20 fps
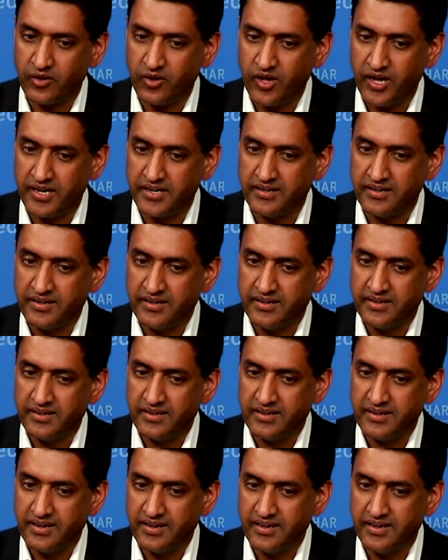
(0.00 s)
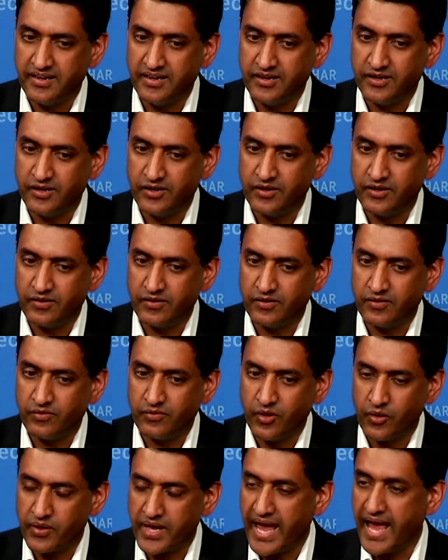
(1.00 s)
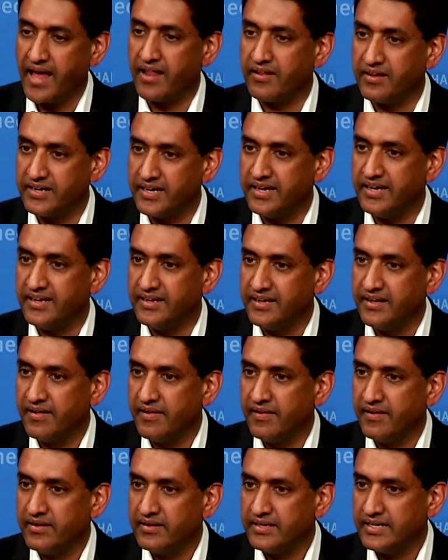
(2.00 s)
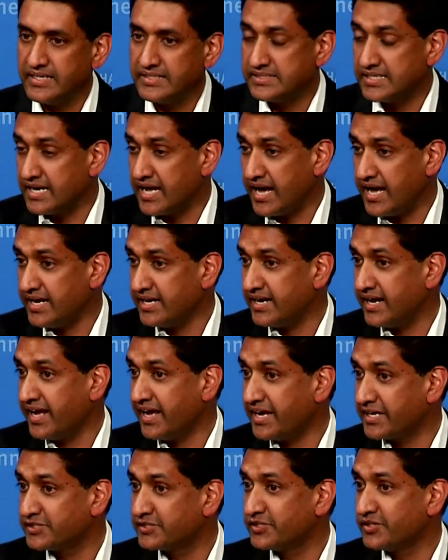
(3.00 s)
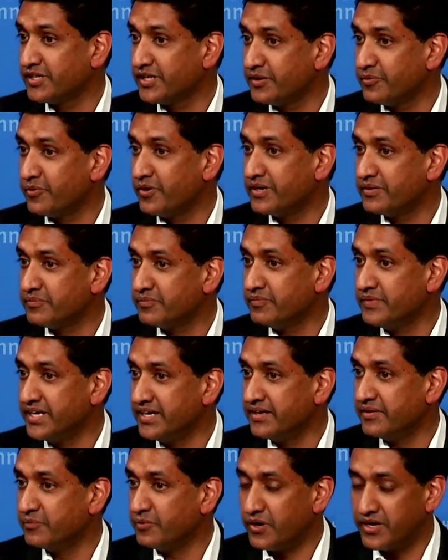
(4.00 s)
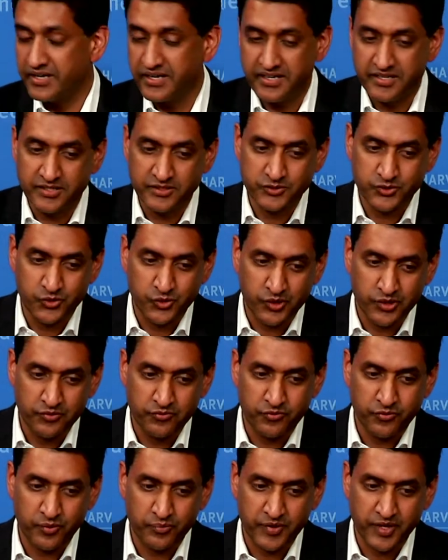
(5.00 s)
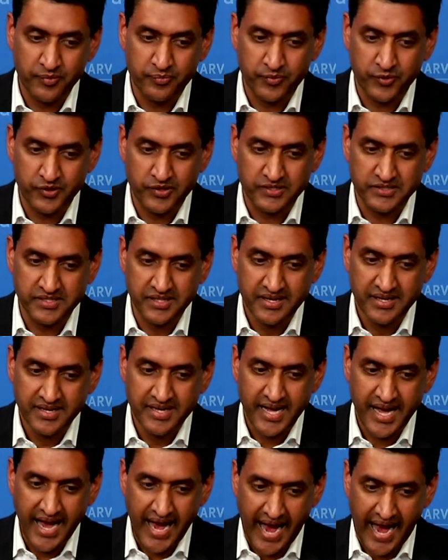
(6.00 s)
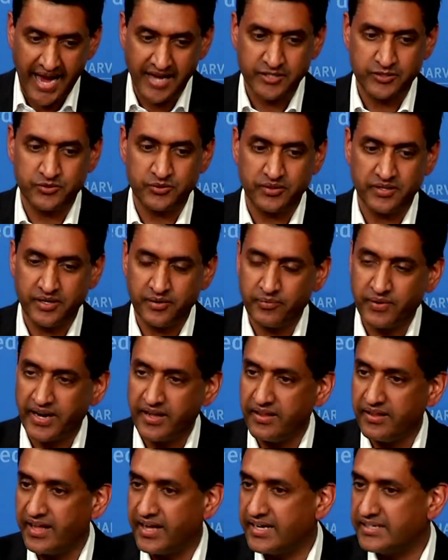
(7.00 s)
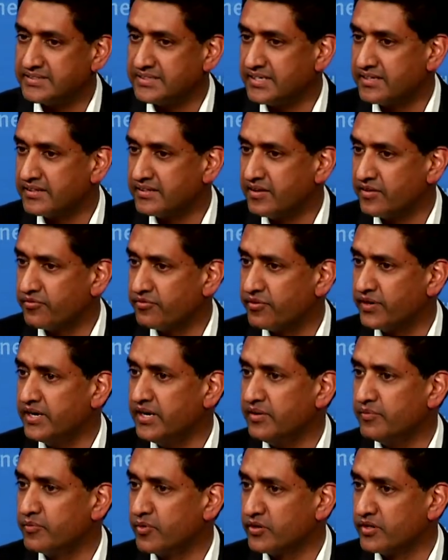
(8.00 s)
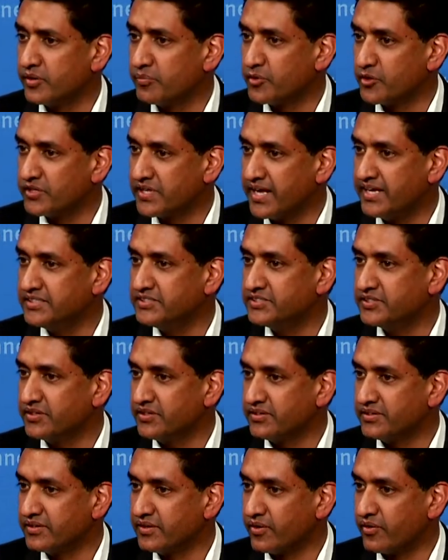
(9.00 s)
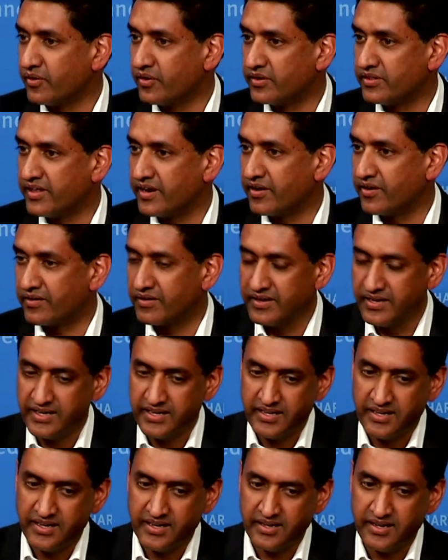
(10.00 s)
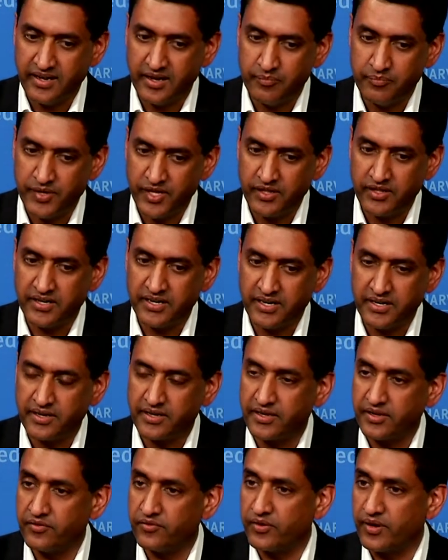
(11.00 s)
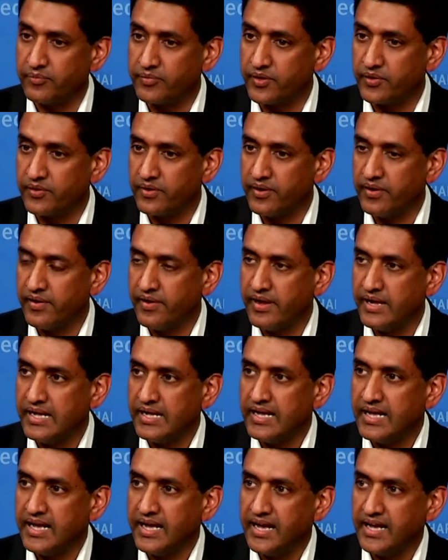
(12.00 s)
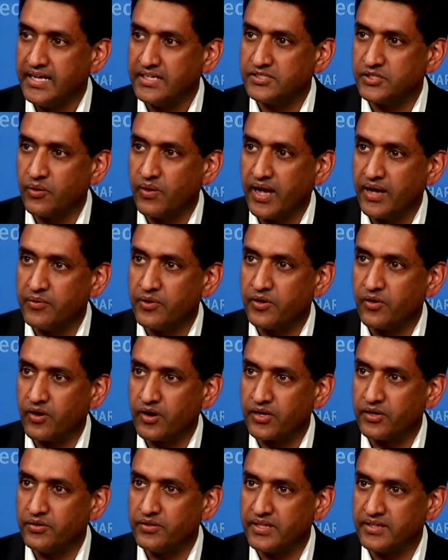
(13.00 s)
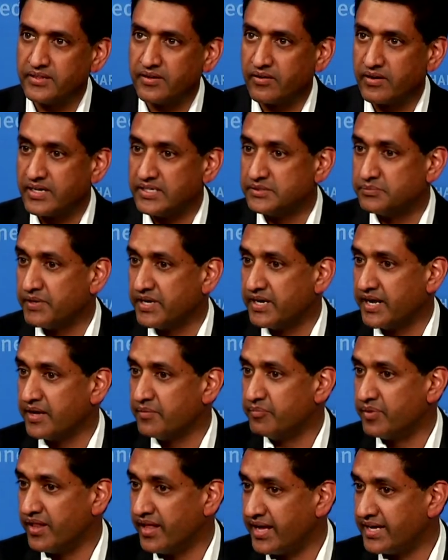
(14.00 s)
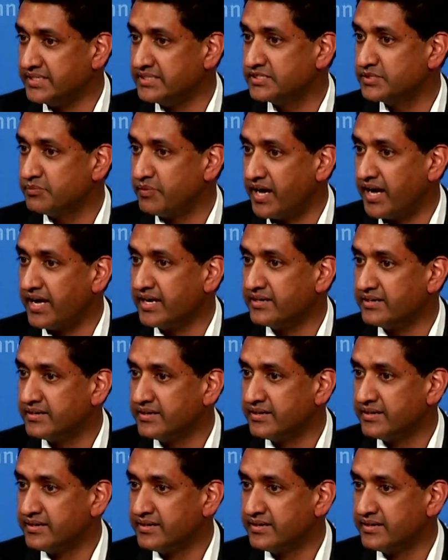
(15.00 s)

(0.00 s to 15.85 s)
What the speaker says: on locality is not actually what is good for people actually realizing their freedom or their potential or their ability to contribute. And so I would argue that there has been a blind spot